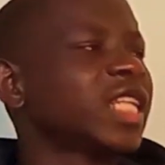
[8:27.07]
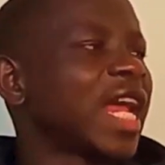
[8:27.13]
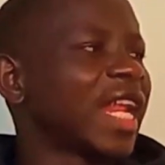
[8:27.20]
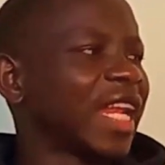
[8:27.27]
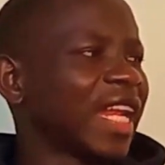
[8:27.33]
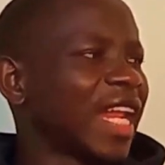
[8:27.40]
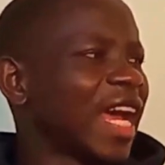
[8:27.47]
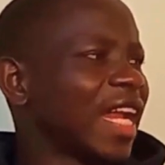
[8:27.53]

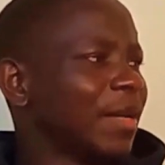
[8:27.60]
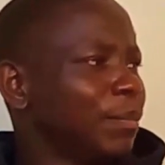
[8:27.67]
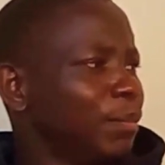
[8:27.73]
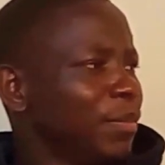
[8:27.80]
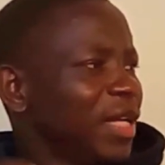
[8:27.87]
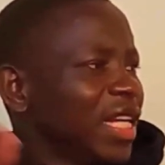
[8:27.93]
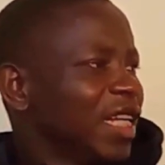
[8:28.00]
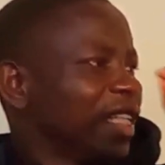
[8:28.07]

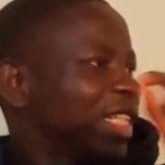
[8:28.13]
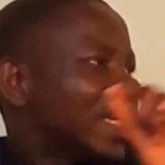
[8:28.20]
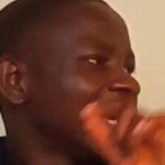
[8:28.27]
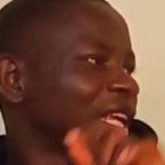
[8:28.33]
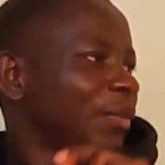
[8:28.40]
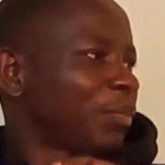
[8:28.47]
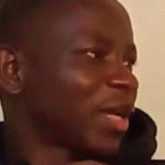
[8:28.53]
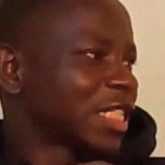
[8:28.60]

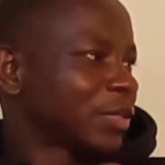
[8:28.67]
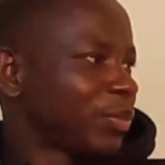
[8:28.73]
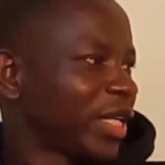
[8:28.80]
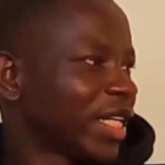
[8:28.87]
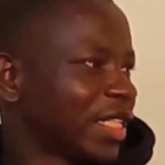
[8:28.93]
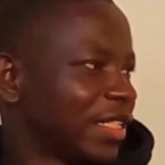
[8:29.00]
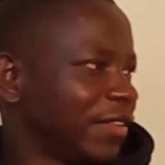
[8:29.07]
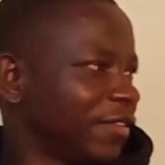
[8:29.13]
non-military
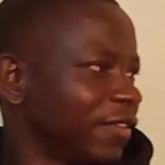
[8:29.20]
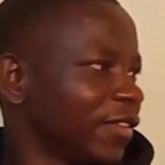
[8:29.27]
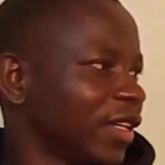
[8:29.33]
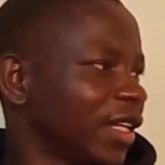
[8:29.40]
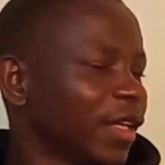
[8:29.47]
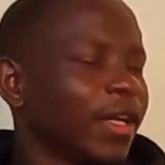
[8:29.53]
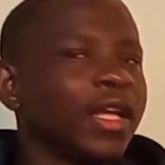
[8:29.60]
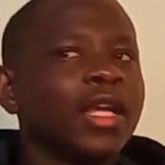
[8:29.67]
perspective.
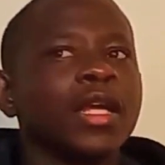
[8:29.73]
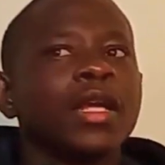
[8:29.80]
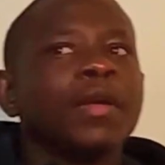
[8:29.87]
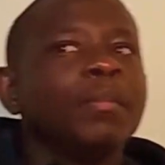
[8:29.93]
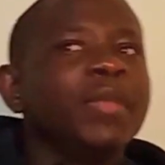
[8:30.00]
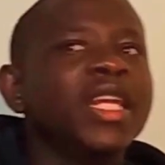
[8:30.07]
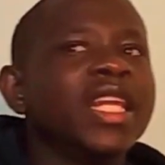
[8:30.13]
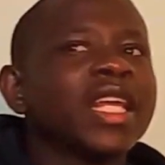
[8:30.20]

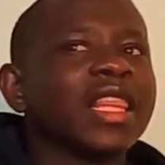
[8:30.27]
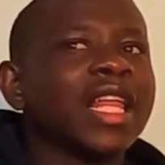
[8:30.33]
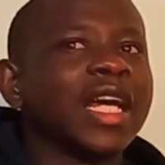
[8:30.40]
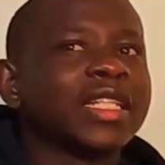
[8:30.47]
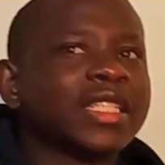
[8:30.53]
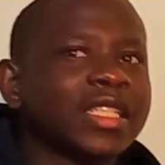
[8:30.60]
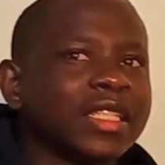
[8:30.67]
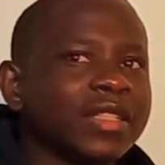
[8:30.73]
Meaning
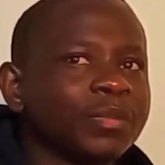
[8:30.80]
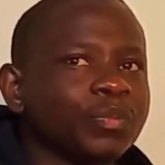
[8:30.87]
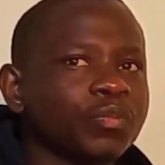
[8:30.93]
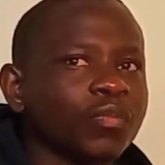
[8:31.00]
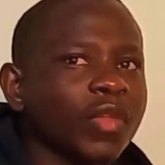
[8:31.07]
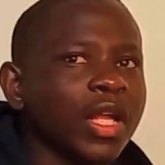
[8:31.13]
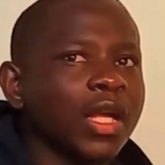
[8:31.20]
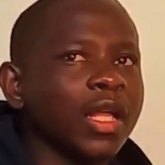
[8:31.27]
that
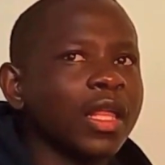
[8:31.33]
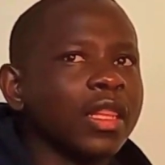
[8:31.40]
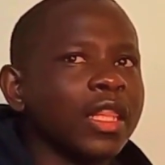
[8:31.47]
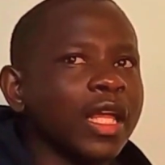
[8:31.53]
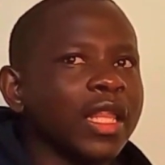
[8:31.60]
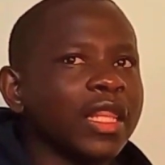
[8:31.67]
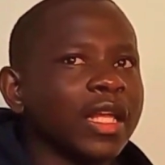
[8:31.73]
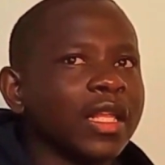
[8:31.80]

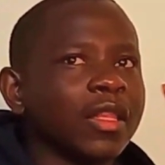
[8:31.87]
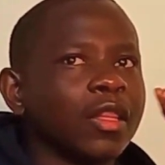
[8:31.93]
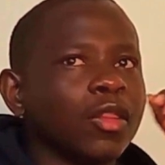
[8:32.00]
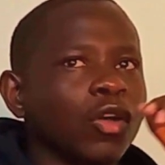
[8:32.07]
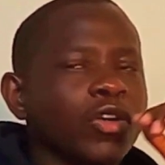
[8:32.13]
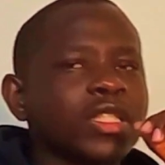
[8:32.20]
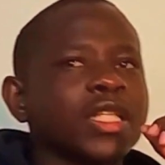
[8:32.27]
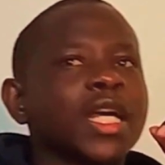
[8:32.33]

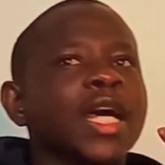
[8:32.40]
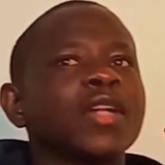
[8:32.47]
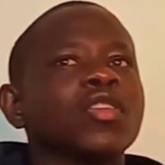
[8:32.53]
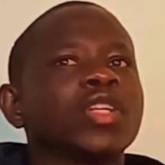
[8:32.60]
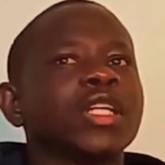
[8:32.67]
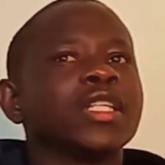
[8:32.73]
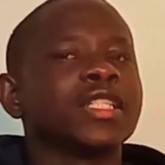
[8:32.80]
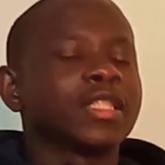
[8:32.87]
those
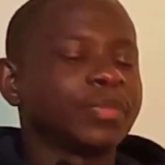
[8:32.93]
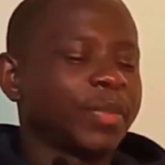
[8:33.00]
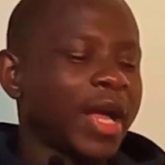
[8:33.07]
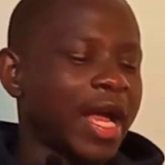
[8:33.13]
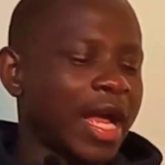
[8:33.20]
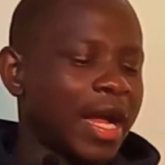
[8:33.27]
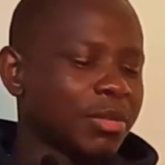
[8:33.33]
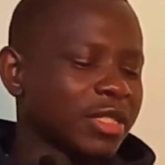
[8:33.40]
countries,
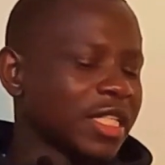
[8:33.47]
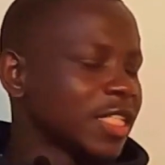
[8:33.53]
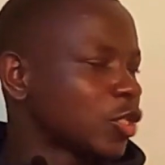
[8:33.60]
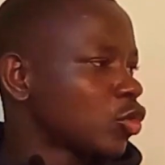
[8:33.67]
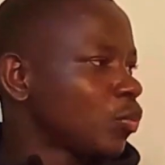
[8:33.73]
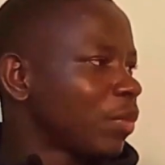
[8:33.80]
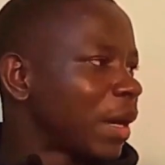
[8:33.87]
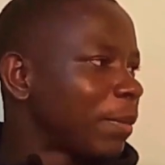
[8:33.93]
perhaps the
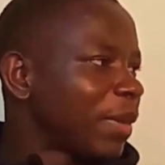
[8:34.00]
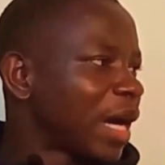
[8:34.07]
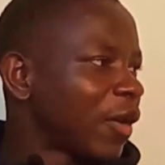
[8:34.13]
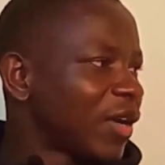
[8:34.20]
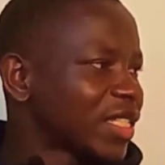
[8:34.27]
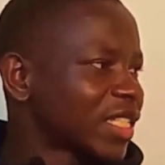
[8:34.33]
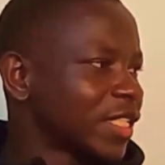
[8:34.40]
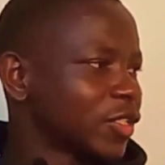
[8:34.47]

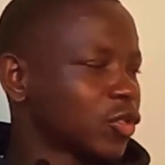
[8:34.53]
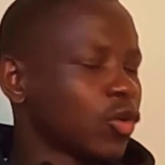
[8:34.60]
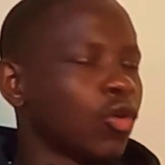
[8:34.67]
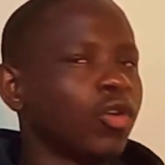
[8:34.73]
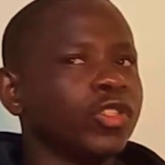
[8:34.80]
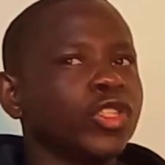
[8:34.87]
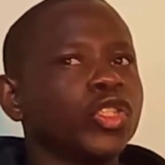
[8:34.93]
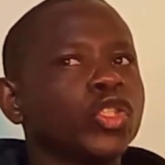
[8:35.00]
superpowers and so
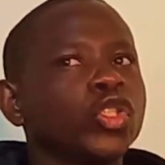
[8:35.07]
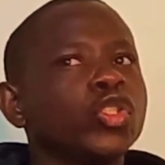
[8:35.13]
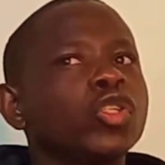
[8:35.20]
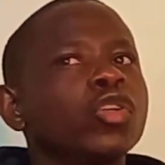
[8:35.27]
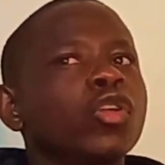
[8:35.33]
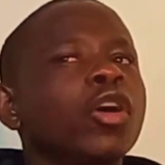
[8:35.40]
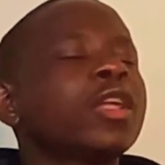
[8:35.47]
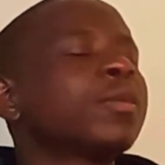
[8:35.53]
on,
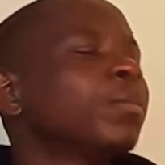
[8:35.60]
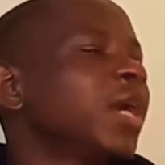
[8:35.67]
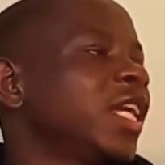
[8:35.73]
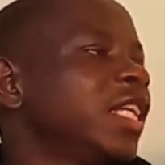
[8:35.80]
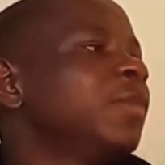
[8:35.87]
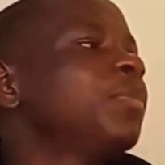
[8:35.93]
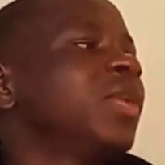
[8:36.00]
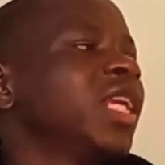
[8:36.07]
should not
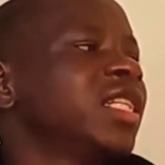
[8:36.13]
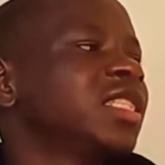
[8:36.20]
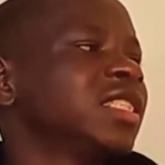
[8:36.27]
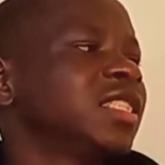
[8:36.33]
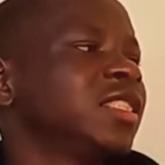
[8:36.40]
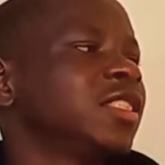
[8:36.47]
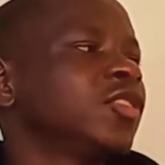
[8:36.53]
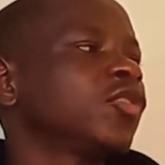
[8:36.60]
manipulate
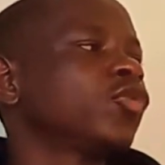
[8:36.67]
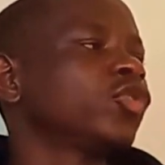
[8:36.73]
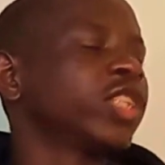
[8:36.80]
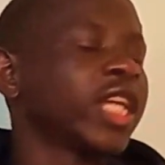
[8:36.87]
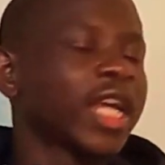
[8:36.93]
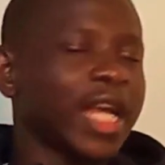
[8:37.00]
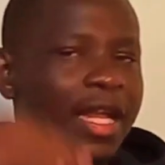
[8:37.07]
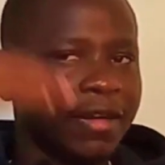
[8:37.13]
it to
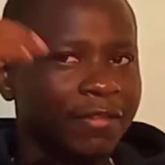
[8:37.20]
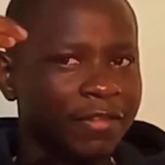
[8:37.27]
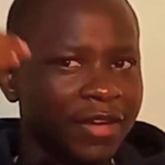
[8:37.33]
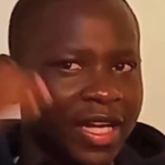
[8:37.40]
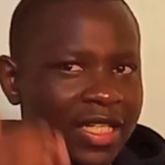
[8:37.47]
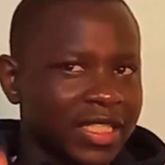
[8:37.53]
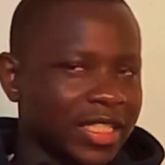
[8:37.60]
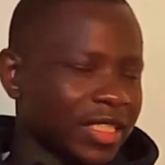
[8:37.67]
take
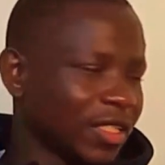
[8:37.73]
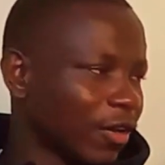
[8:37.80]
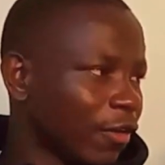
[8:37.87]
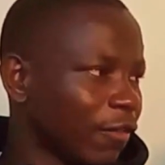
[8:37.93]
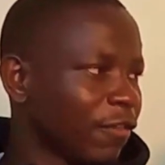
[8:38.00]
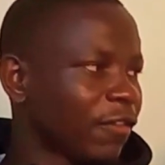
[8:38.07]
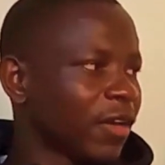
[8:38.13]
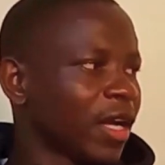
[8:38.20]
advantage
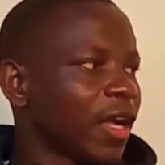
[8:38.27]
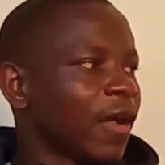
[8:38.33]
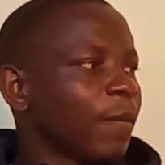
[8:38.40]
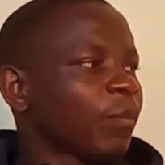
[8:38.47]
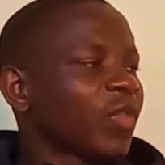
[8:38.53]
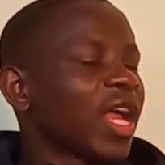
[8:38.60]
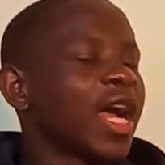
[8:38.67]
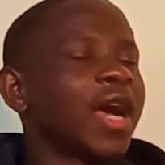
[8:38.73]
of
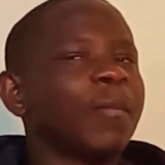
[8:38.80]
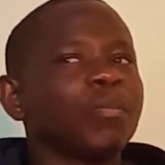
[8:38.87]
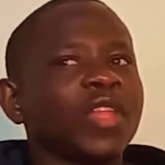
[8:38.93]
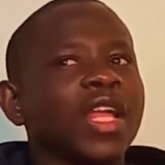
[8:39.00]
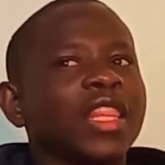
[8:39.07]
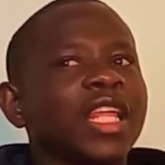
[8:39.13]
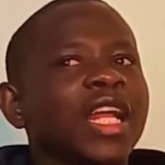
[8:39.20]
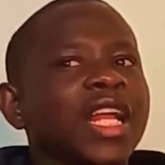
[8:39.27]

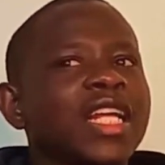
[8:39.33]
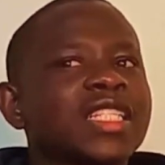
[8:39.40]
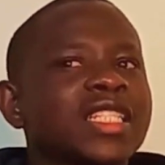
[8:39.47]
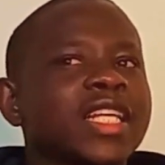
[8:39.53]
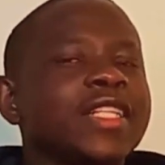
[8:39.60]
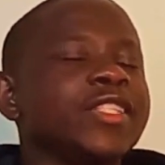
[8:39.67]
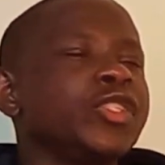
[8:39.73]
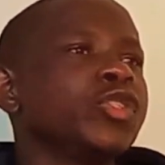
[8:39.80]
the rest
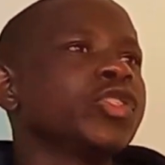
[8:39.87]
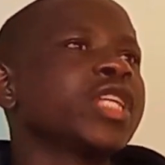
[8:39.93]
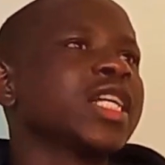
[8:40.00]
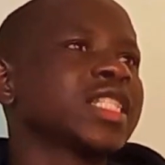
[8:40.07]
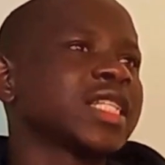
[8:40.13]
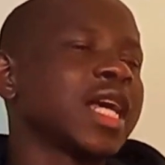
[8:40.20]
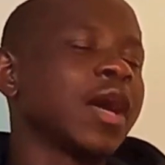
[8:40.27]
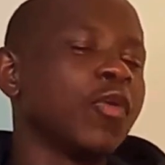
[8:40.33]
and use as
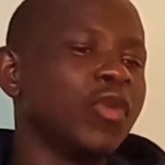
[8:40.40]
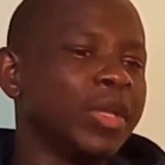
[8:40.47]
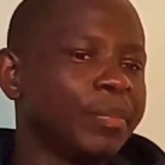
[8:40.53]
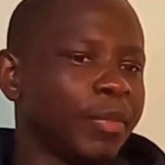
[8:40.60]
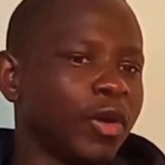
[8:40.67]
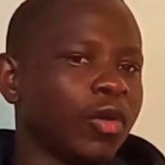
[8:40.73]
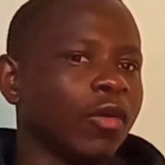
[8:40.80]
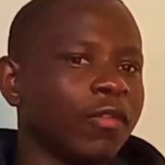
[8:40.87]
a
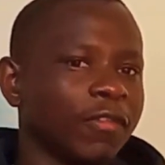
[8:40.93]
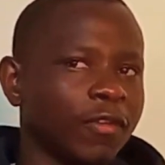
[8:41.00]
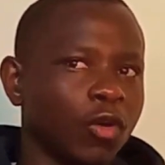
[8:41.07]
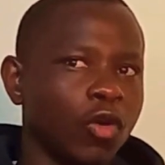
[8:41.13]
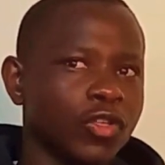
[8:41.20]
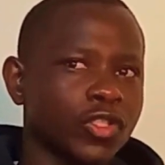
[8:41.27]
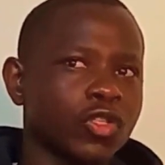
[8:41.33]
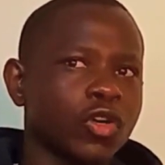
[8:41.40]
weapon of
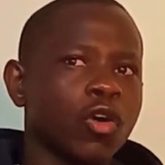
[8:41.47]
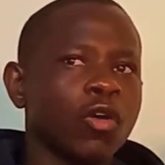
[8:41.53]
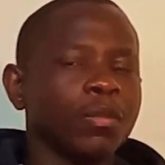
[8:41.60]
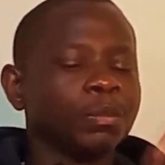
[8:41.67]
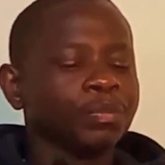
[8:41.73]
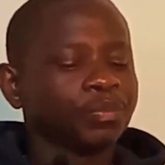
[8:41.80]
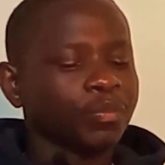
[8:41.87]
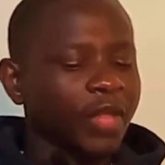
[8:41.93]
law. So
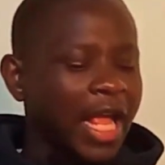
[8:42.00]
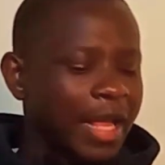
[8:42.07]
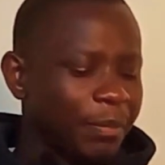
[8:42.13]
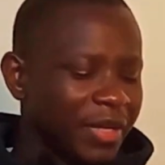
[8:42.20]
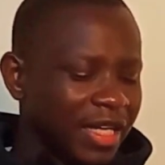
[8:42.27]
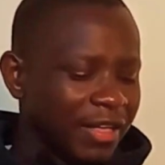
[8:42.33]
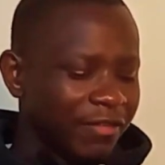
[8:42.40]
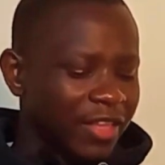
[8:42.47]
I
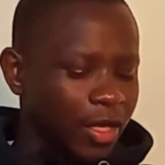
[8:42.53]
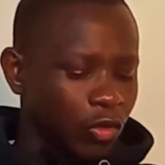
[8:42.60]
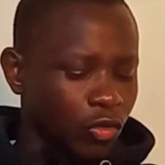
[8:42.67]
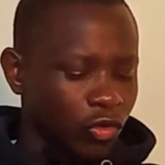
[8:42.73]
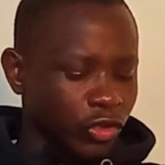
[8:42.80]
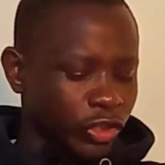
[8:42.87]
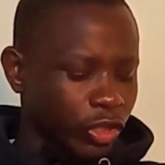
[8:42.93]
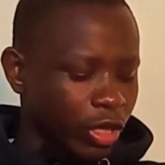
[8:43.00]
believe the
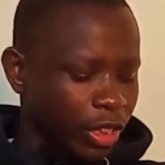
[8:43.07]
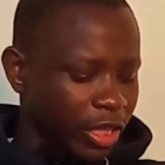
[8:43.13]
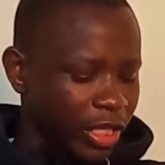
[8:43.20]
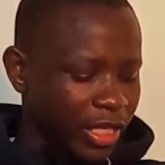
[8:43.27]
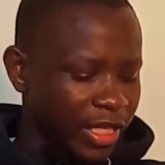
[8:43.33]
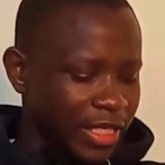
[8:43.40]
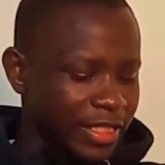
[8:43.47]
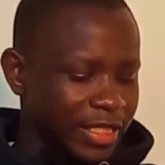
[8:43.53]
crucial
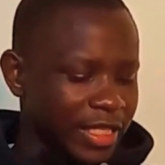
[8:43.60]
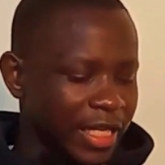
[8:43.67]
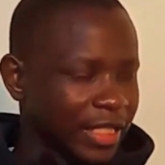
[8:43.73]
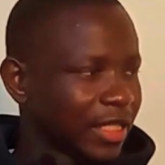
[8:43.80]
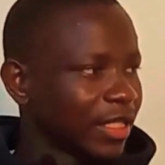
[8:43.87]
thing is that